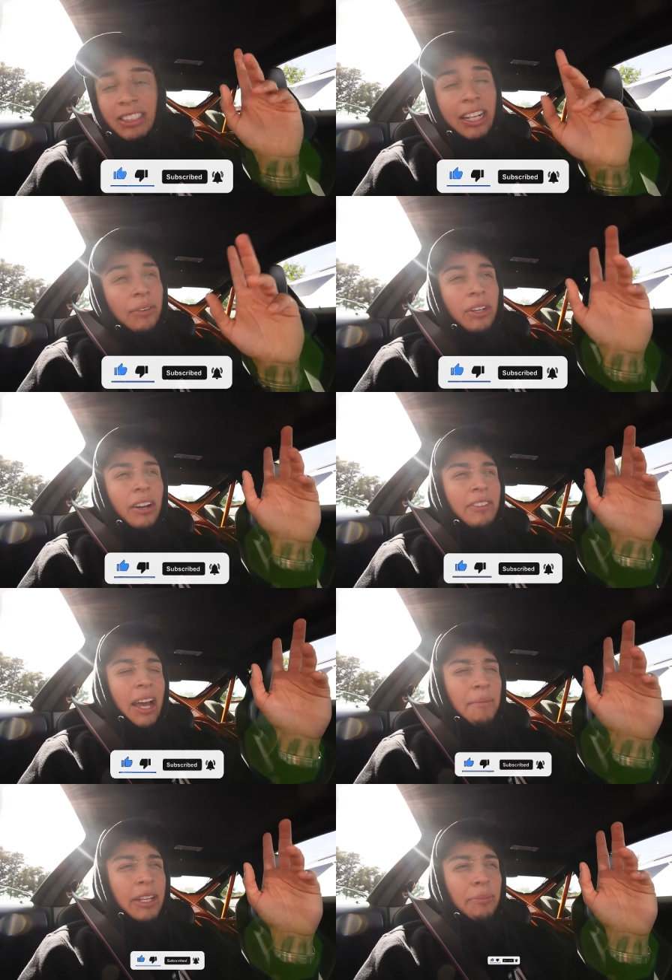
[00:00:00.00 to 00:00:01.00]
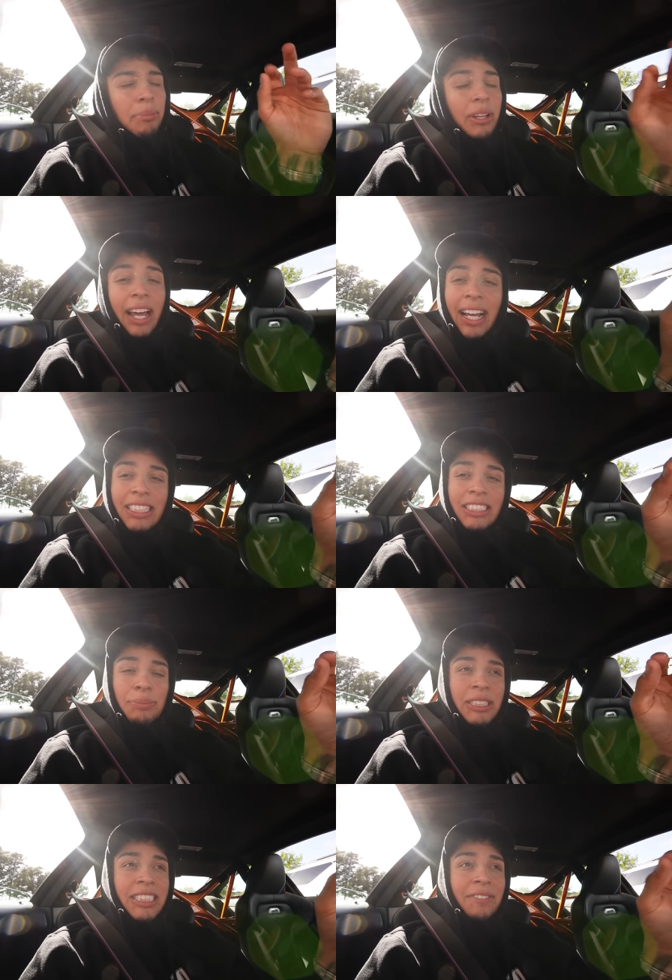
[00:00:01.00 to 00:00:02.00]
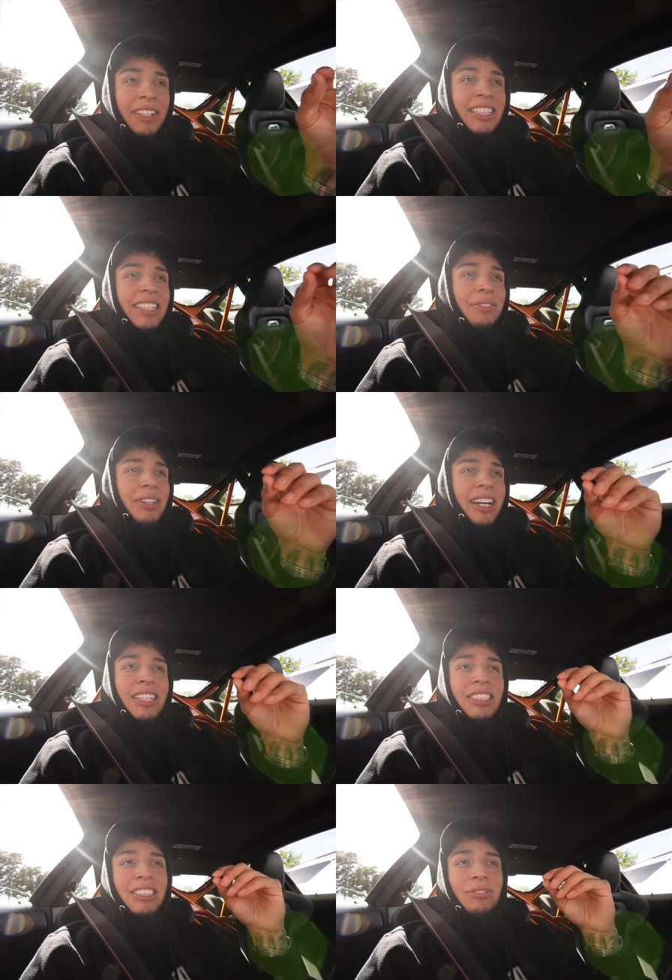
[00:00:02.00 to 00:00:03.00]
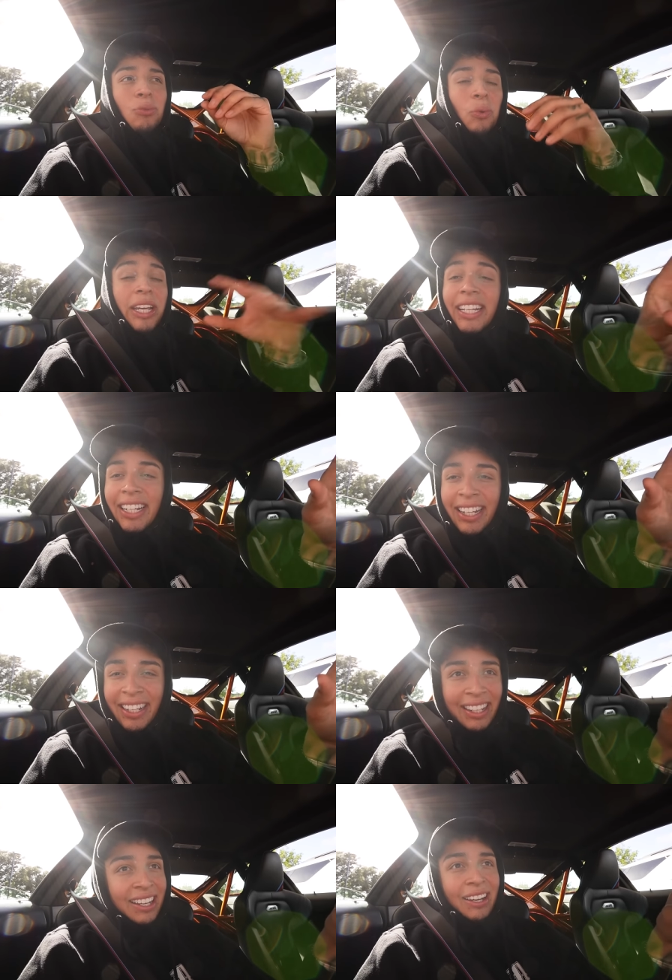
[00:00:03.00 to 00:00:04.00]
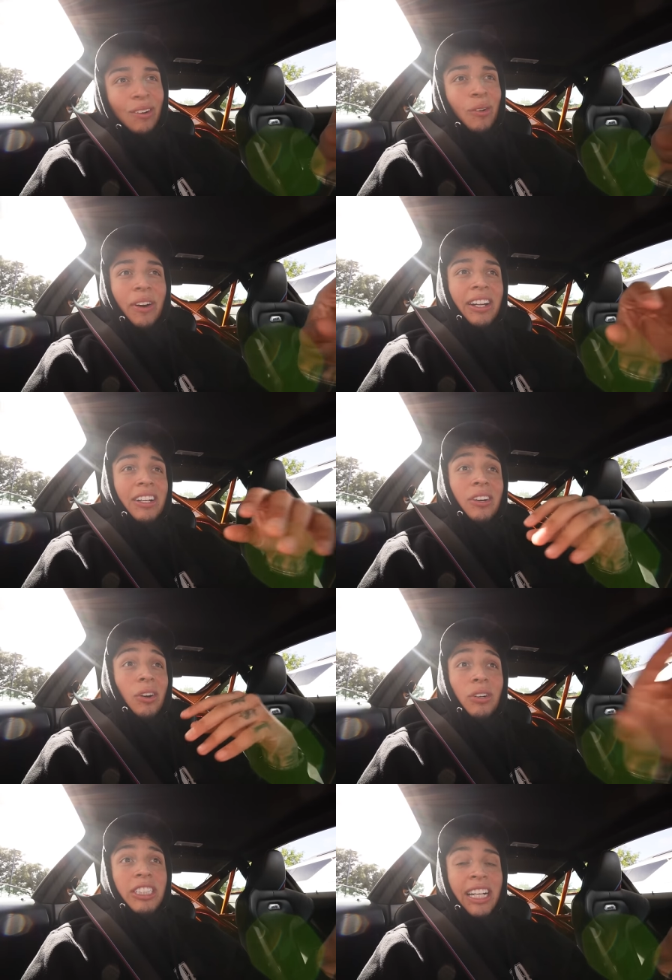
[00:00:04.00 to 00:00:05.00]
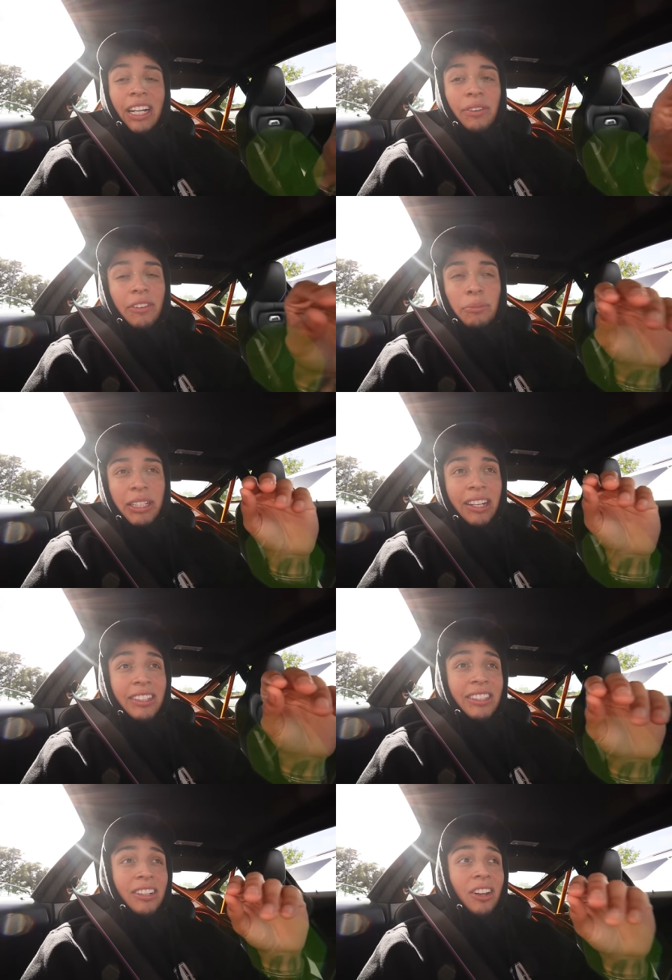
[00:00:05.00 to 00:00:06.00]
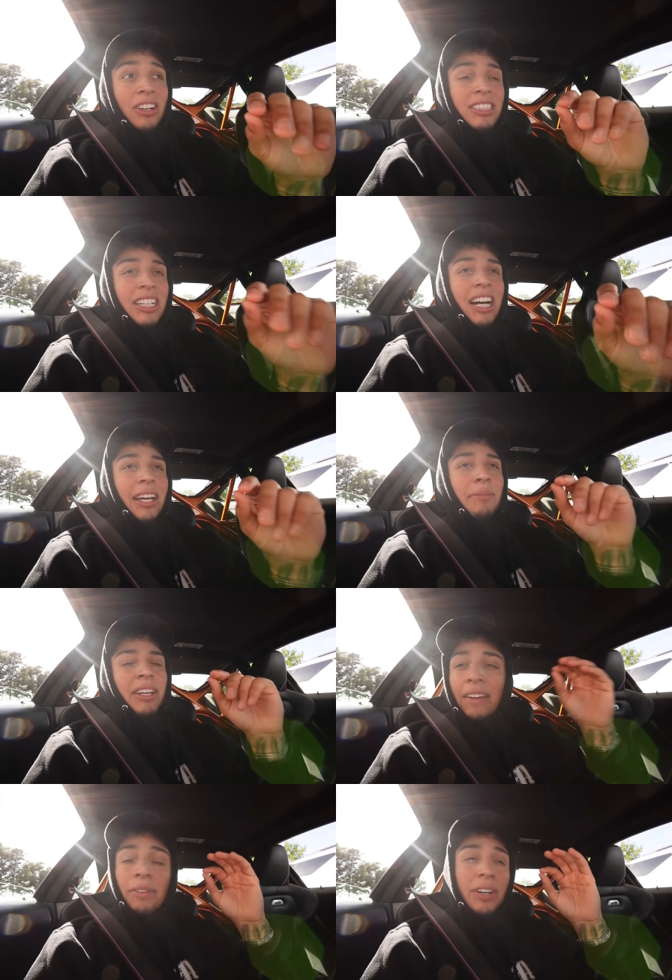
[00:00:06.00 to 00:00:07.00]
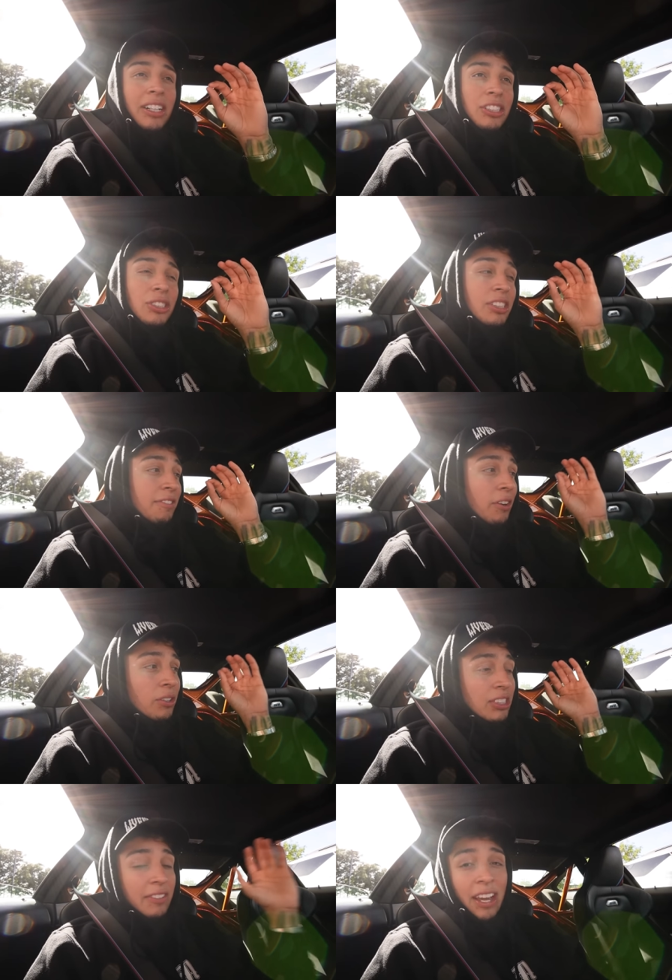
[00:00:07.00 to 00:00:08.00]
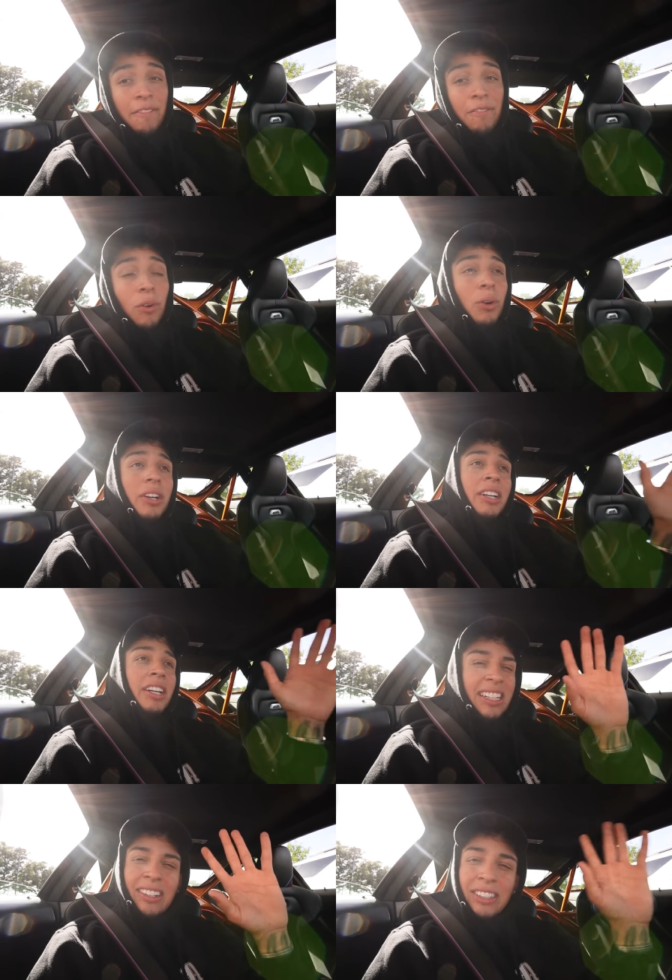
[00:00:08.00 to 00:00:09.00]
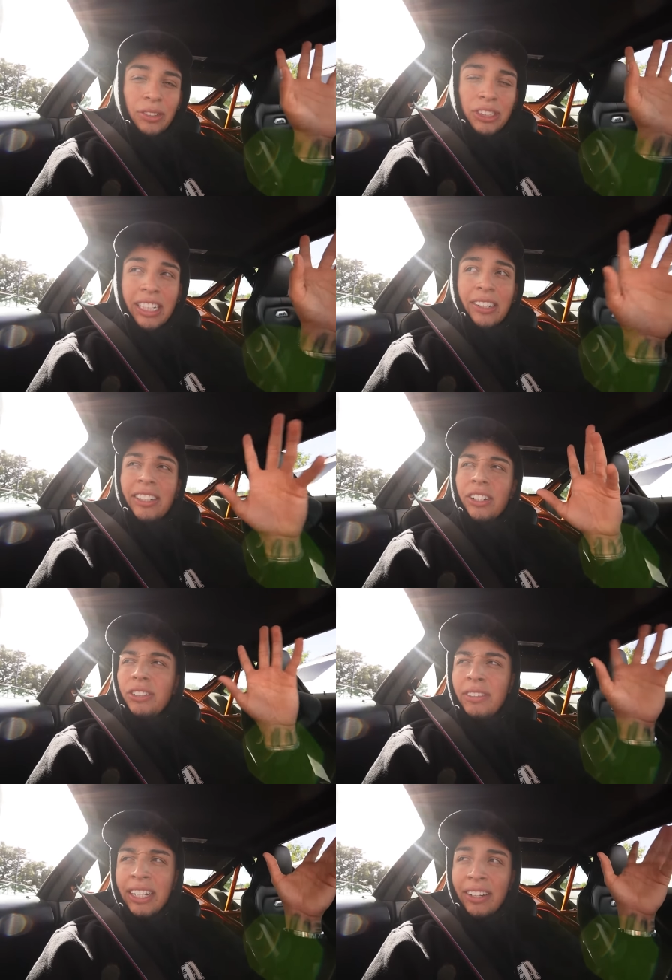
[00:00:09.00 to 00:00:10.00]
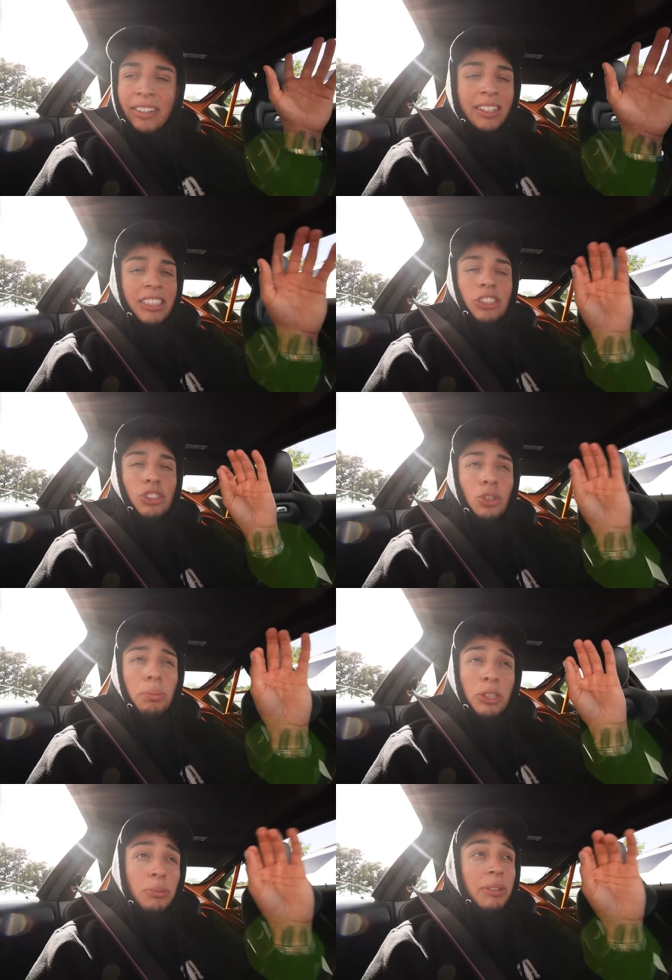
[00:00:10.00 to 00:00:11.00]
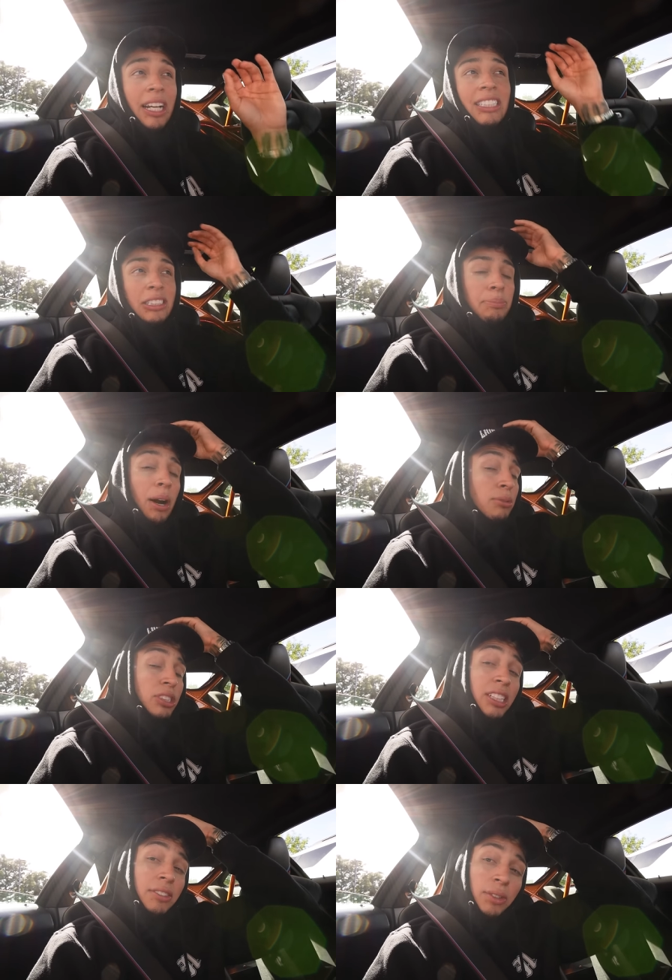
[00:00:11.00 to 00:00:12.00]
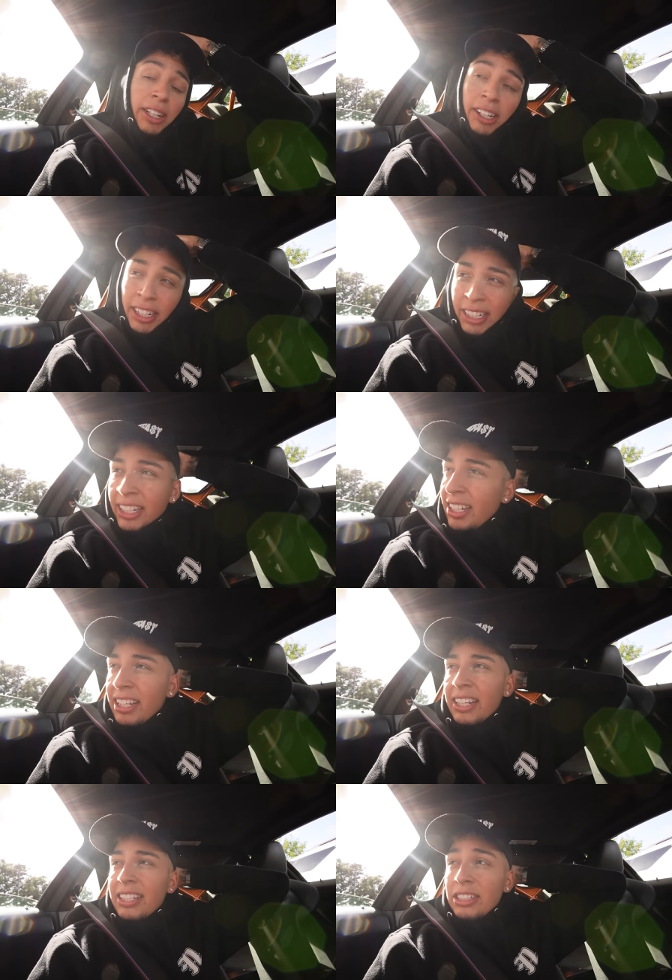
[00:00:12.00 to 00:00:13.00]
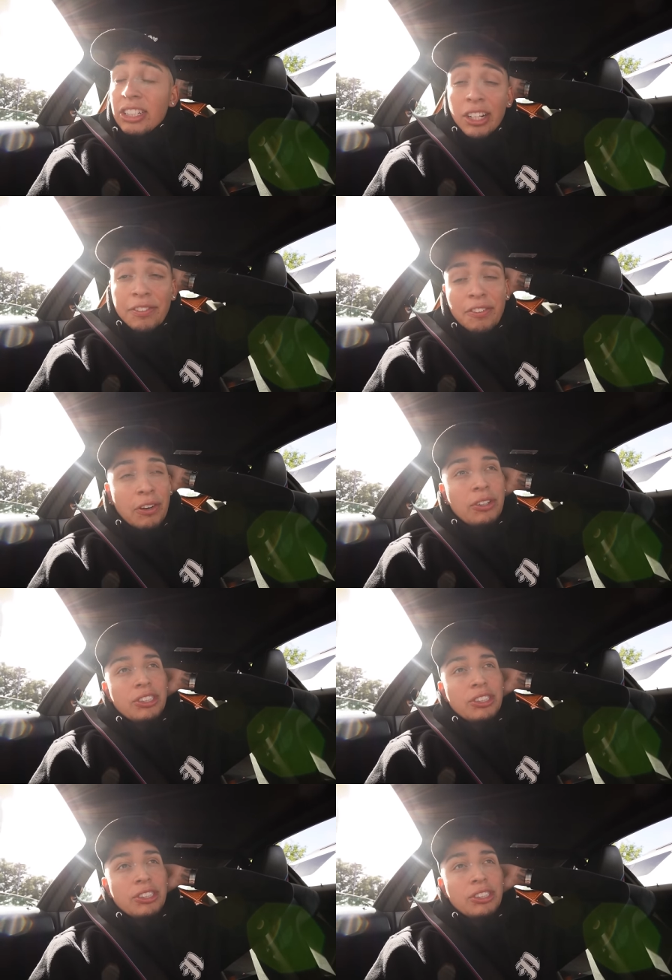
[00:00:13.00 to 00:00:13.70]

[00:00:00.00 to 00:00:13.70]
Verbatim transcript: Today we don't have that many plans specifically. We're kind of just winging it. We wanted to go to Orange County. We haven't been down here in a long time. Kevin wanted to shoot some photos of the M four. Down here in Orange County, Irvine area, it's super, super nice. There's palm trees everywhere and good for photo